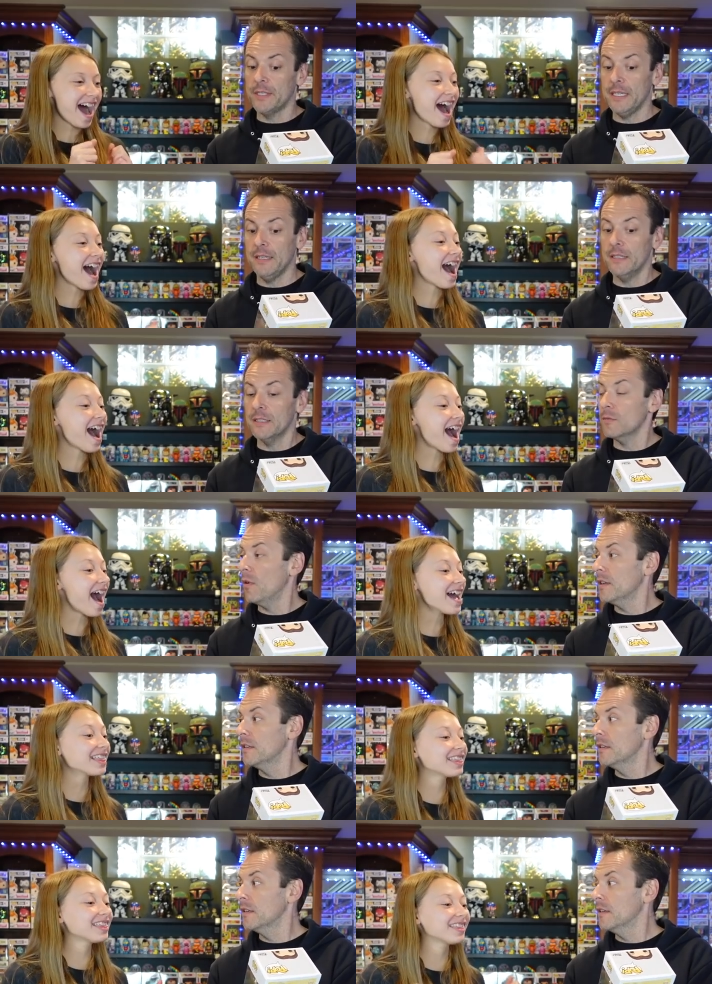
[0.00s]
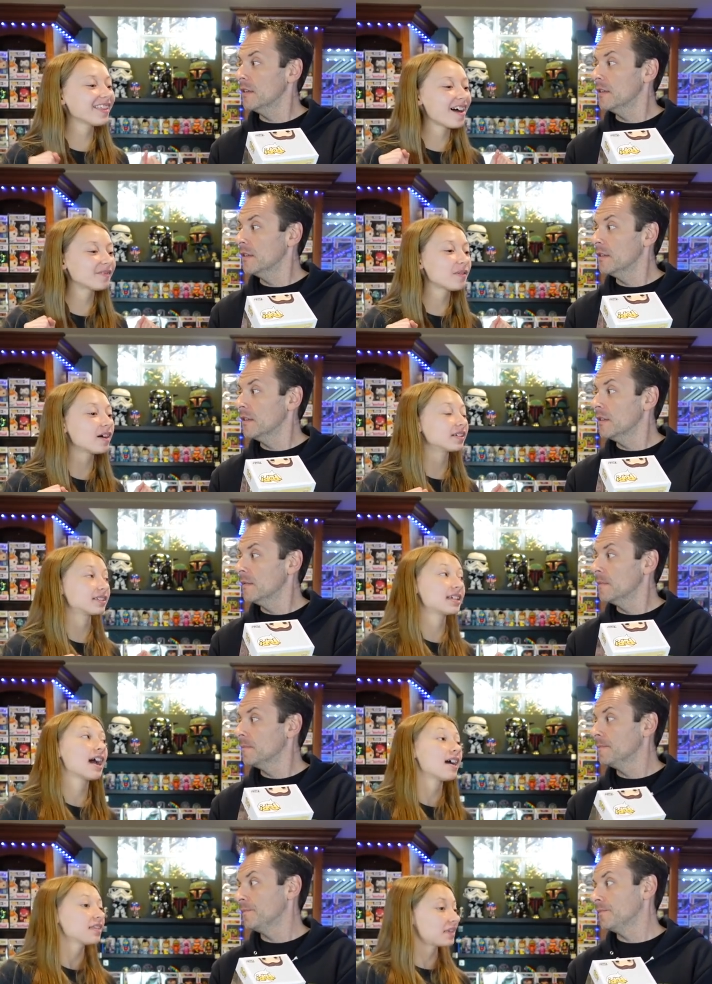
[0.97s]
Speaker 1: seeing this
Speaker 2: one? I love it.
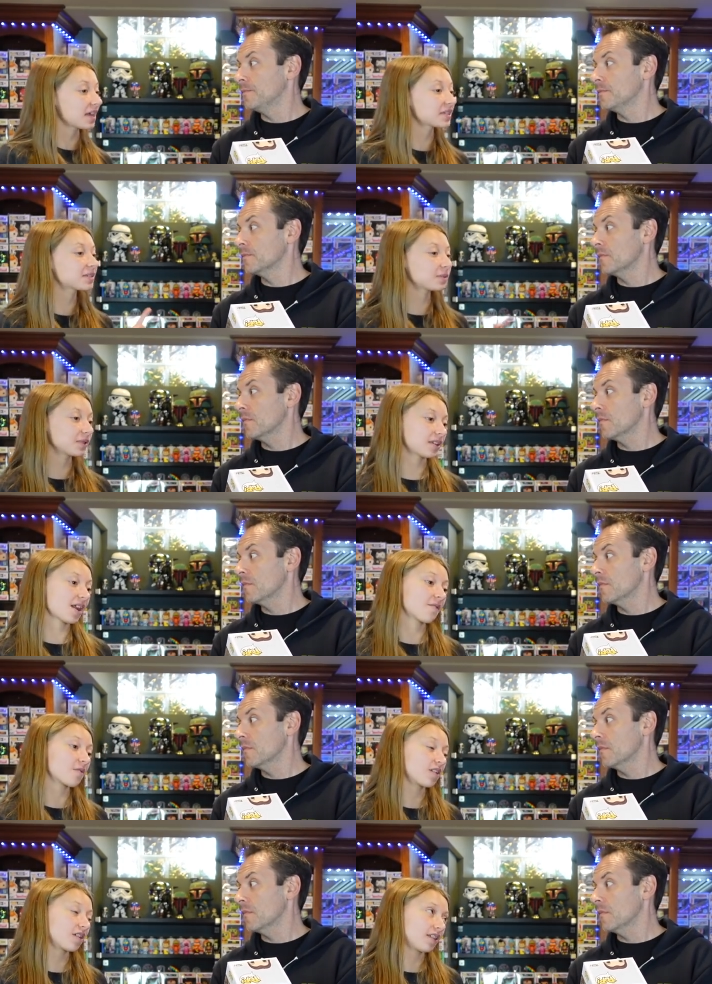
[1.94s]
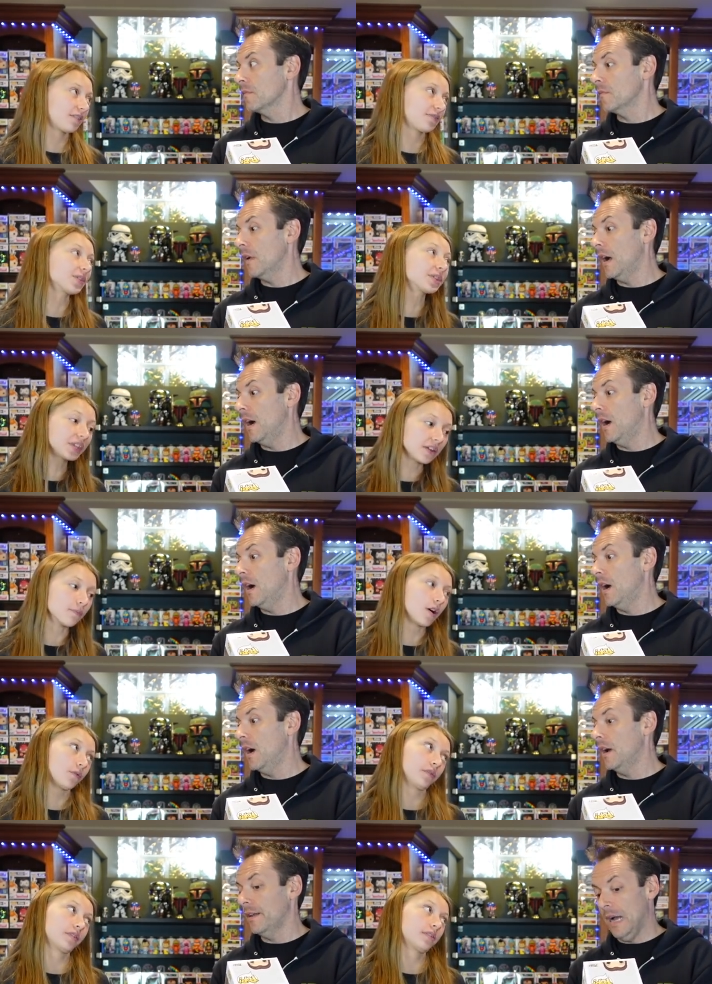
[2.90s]
Yeah, that's the one that I wanted. The
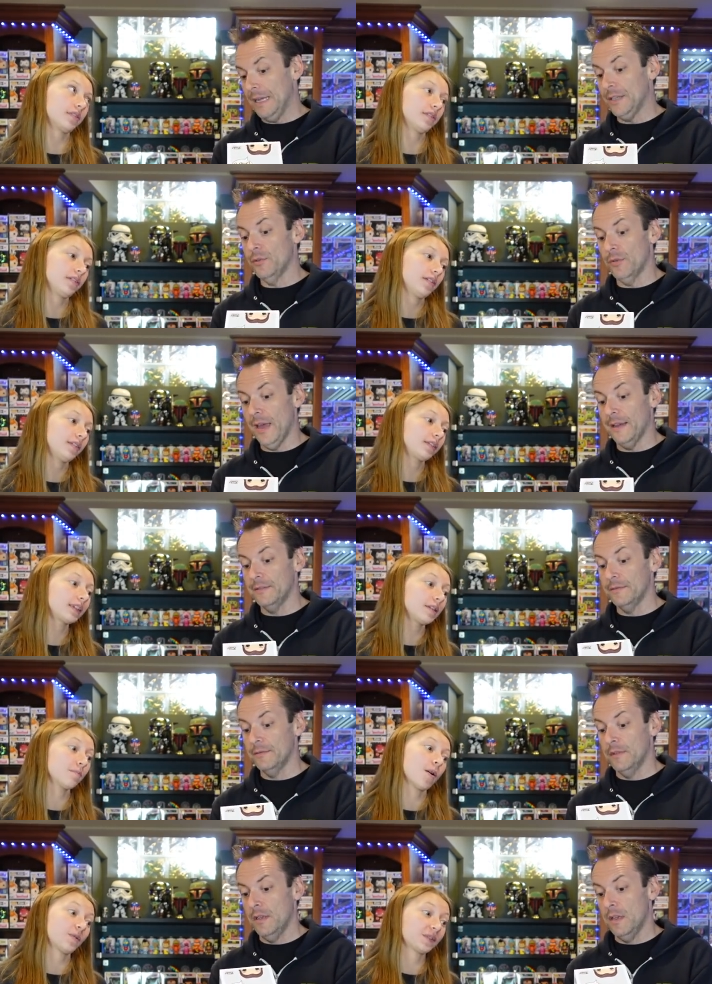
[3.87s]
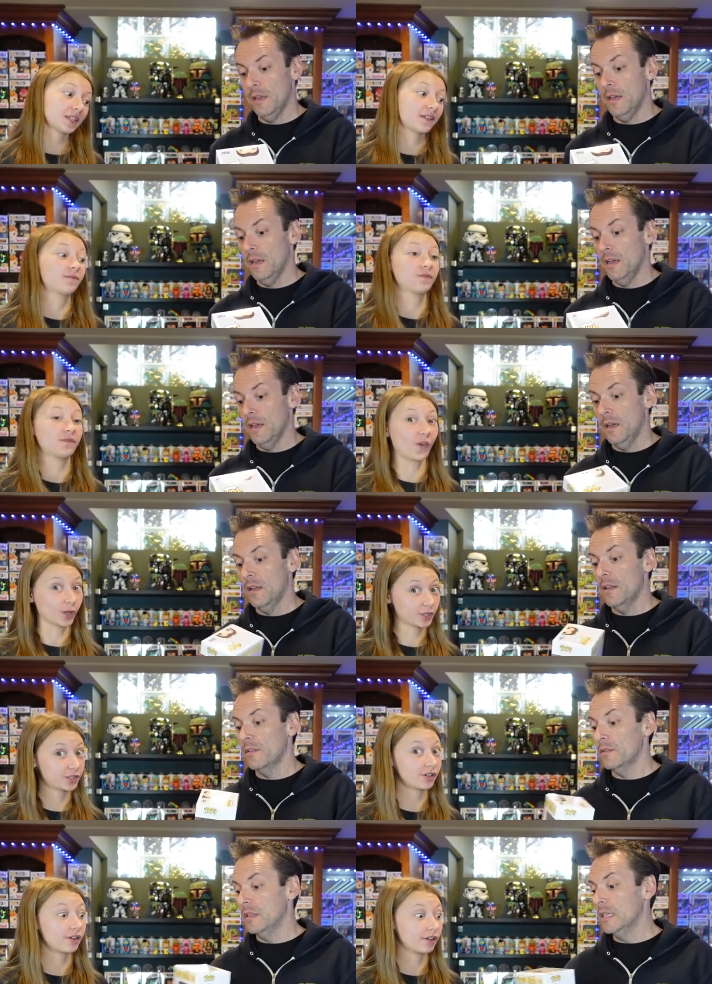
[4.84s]
most.
Speaker 1: I knew that.
Speaker 2: The most, like, for
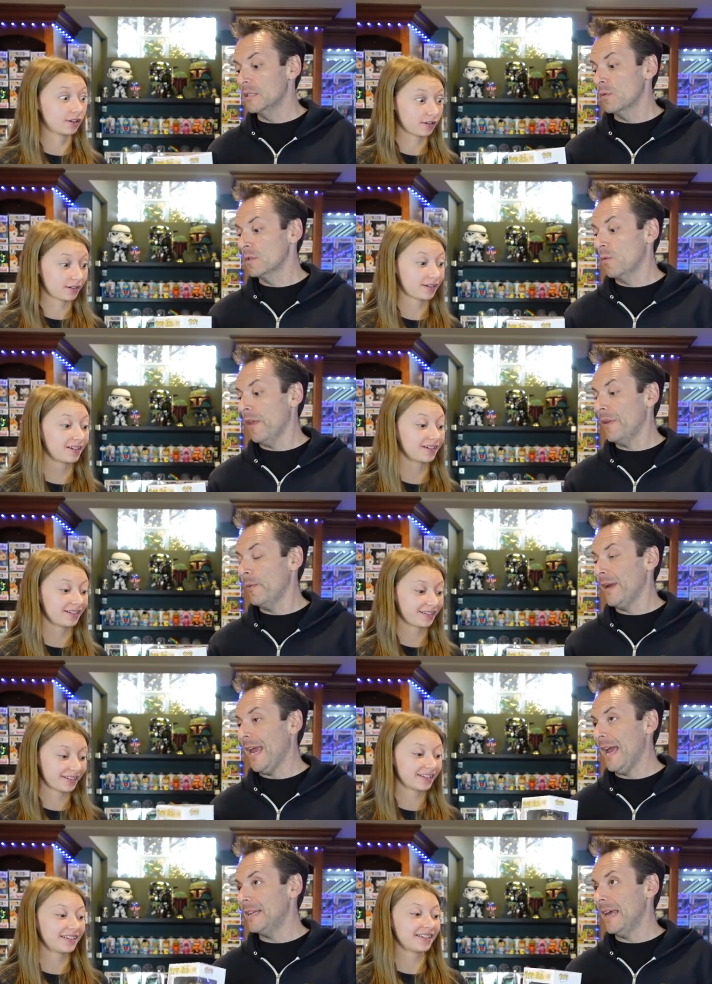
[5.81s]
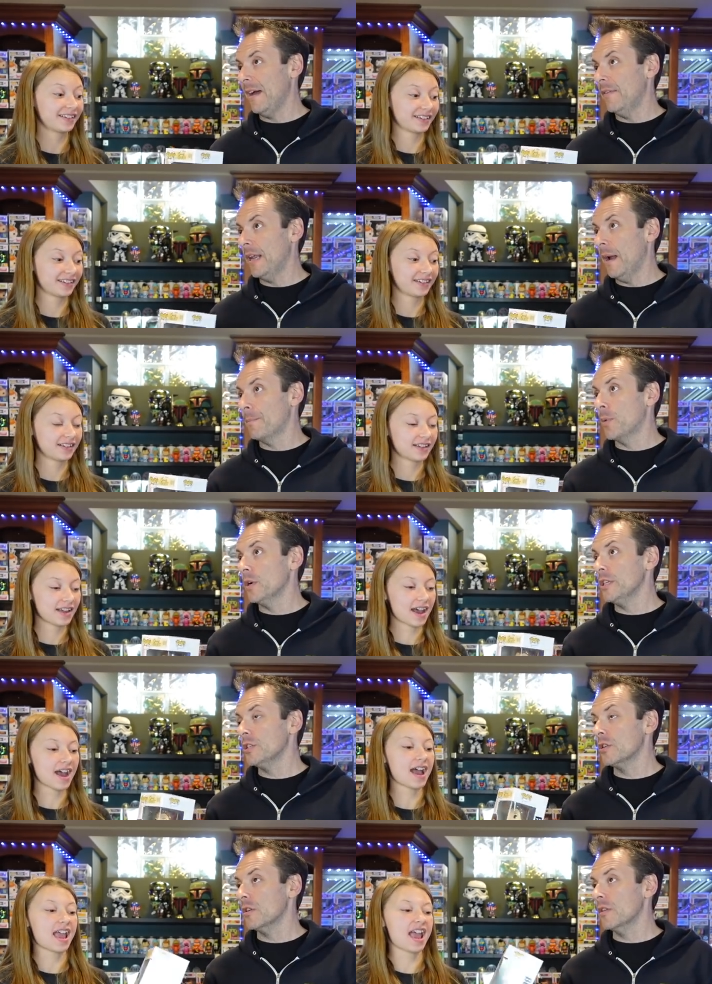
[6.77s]
sure.
Speaker 1: This was one that we had to have, and I'm pretty
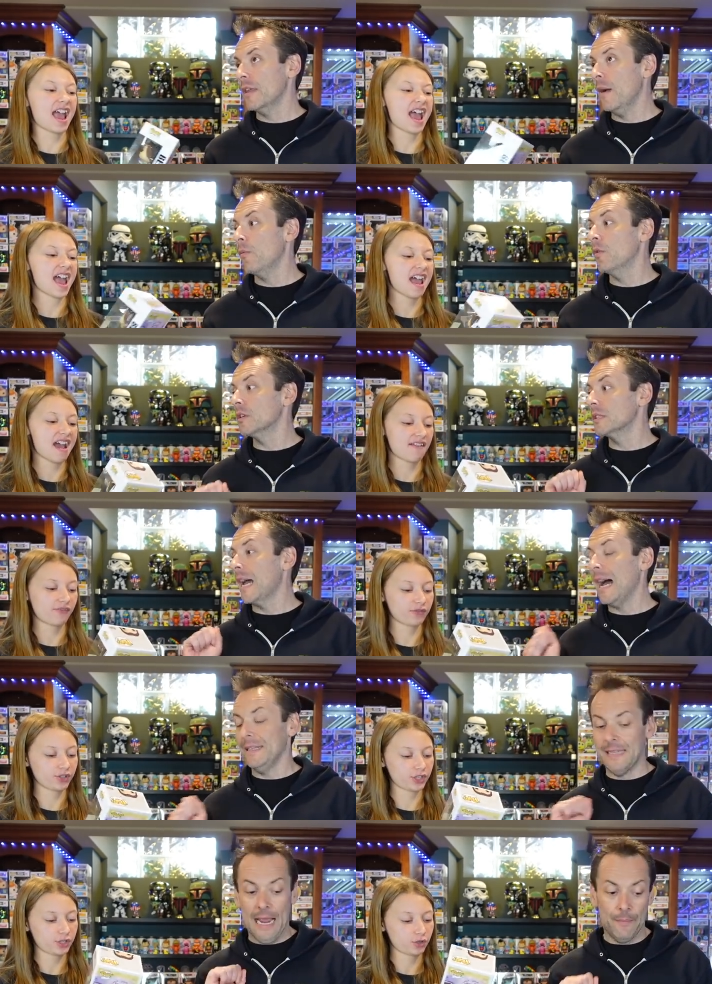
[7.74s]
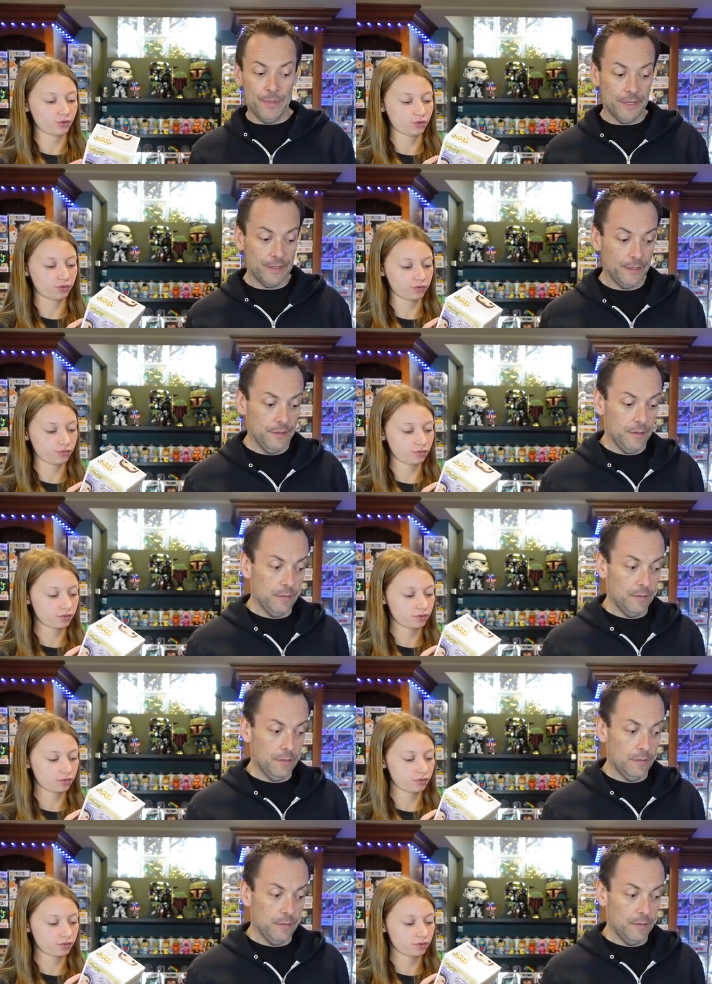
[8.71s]
sure that was Hot Topic.